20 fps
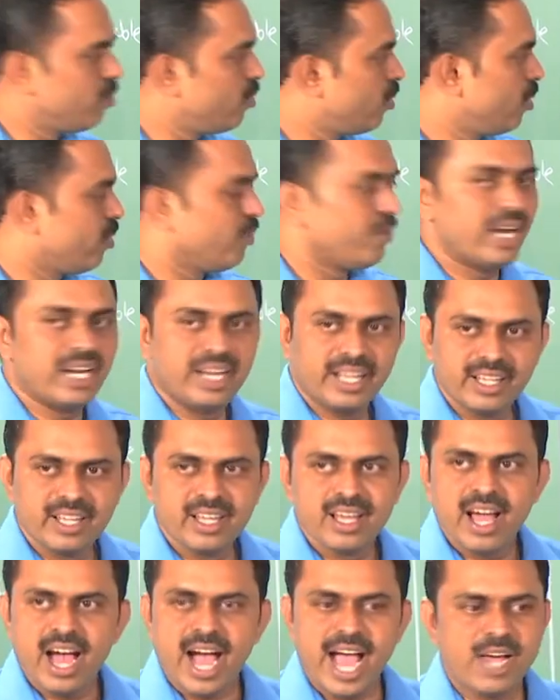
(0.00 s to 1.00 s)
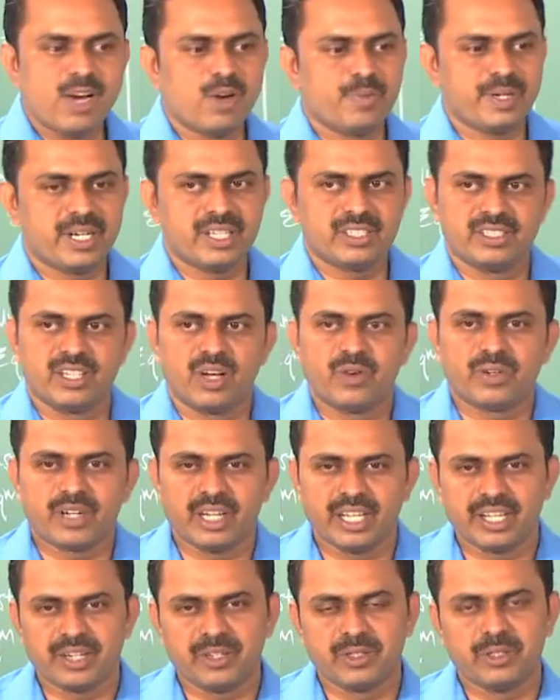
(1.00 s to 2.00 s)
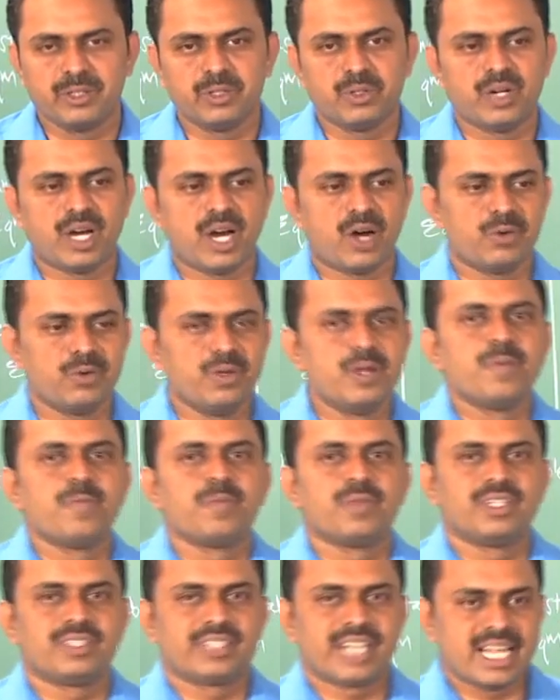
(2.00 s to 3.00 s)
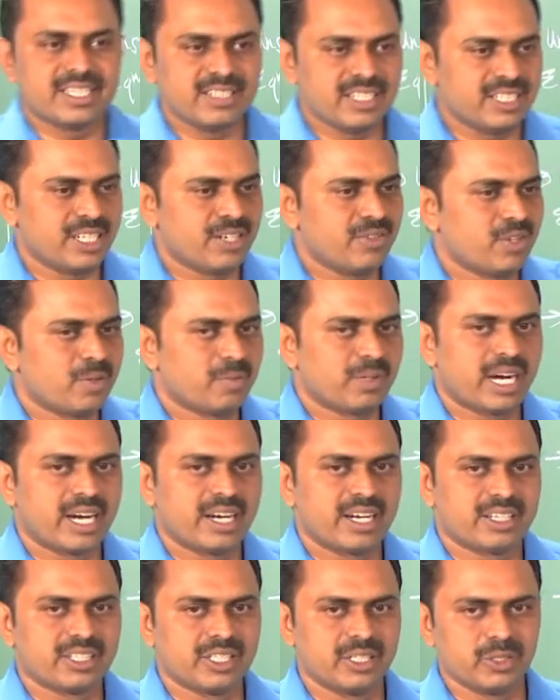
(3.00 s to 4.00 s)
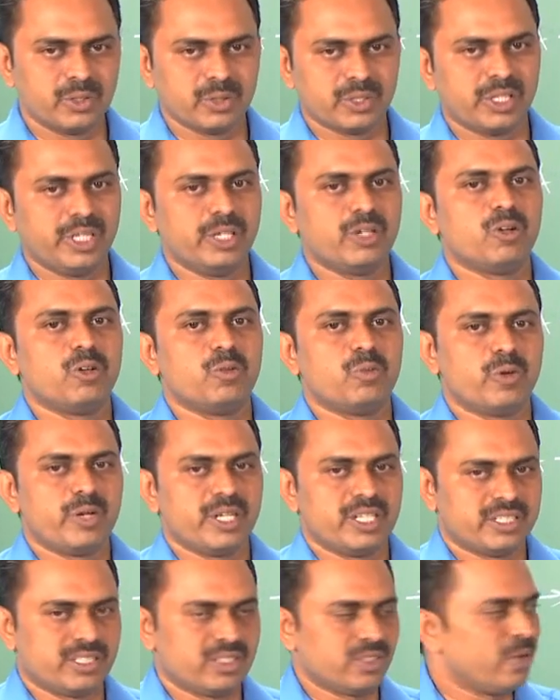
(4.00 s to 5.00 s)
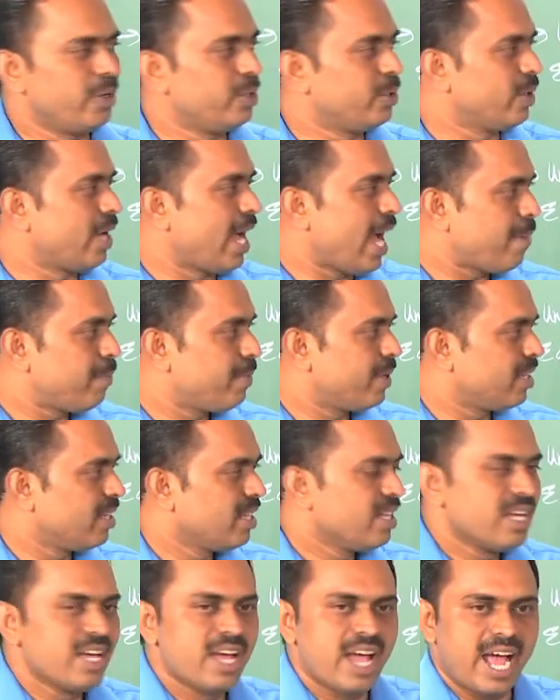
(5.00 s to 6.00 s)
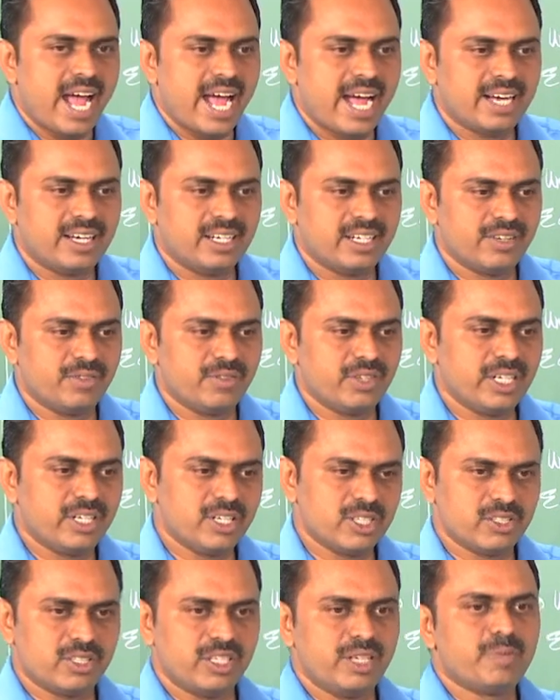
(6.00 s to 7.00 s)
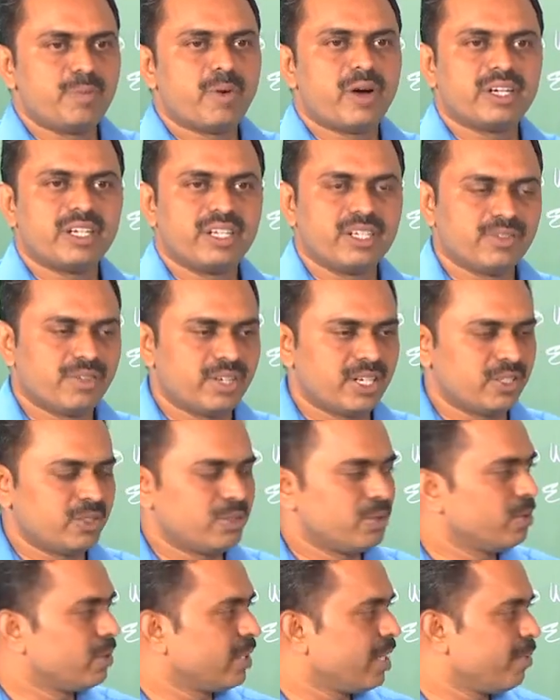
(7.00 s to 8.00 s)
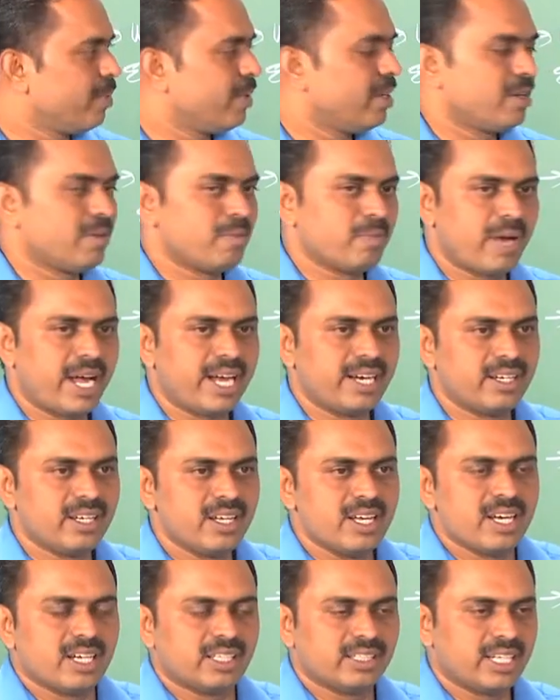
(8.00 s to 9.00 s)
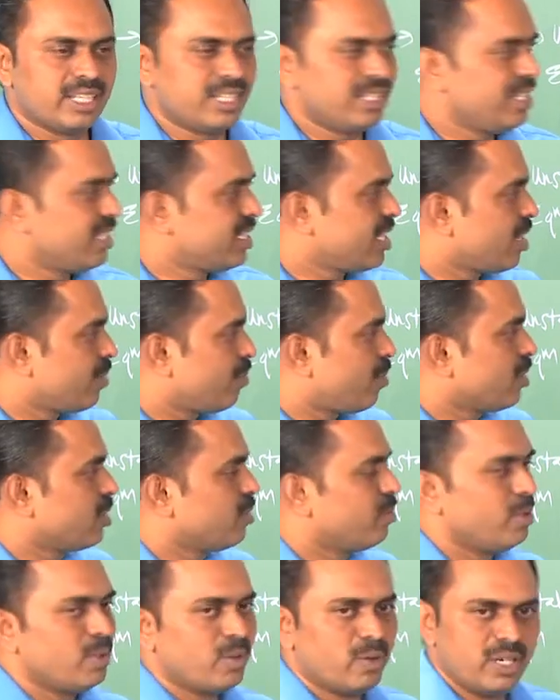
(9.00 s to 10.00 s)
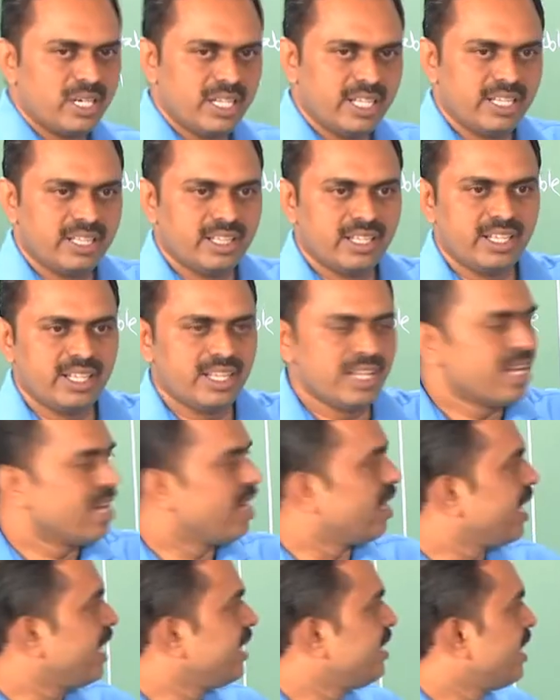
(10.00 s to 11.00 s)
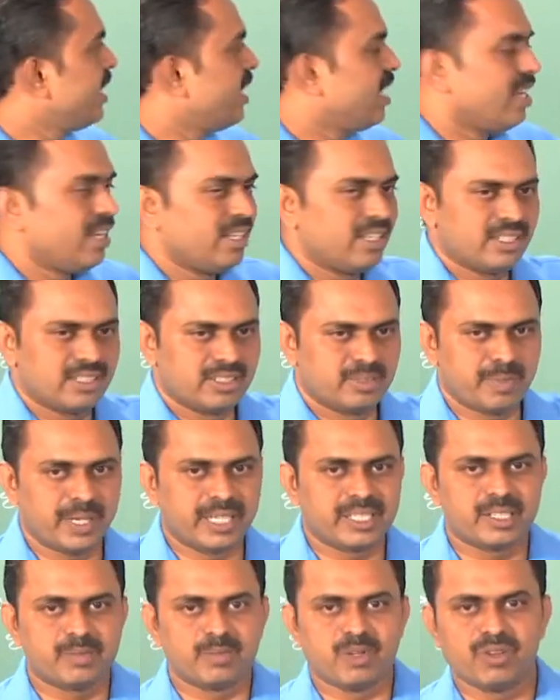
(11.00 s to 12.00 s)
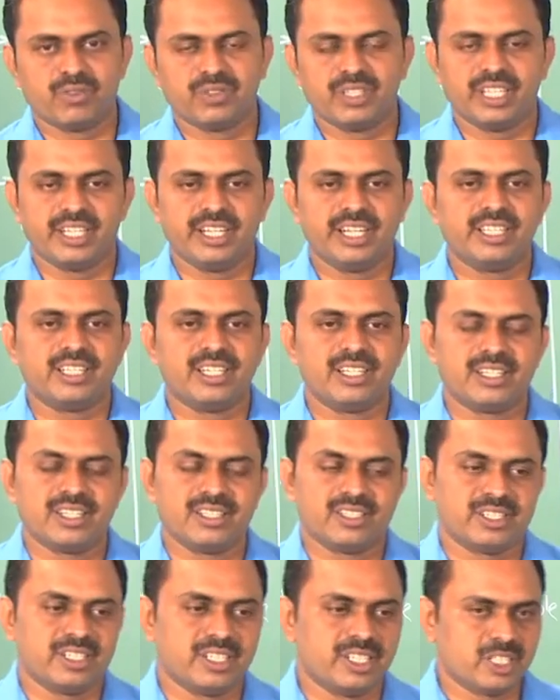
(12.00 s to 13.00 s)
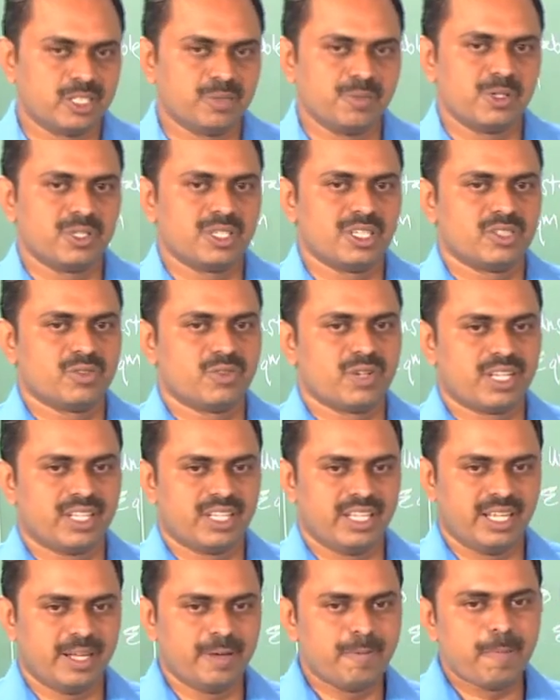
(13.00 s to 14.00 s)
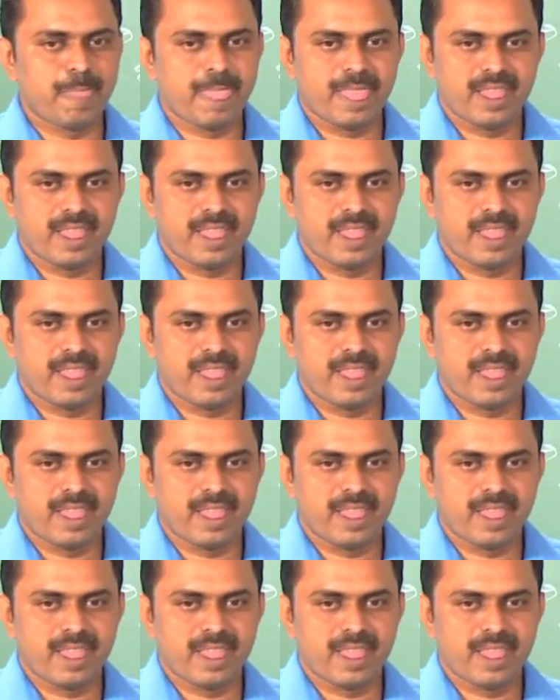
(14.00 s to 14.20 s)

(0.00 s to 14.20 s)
mode welding. I hope it is now clear to you how the transition from conduction to keyhole mode is going to happen, and it is important for us to keep it in mind that these are possible only in the right hand spectrum of the heat intensity distributions for the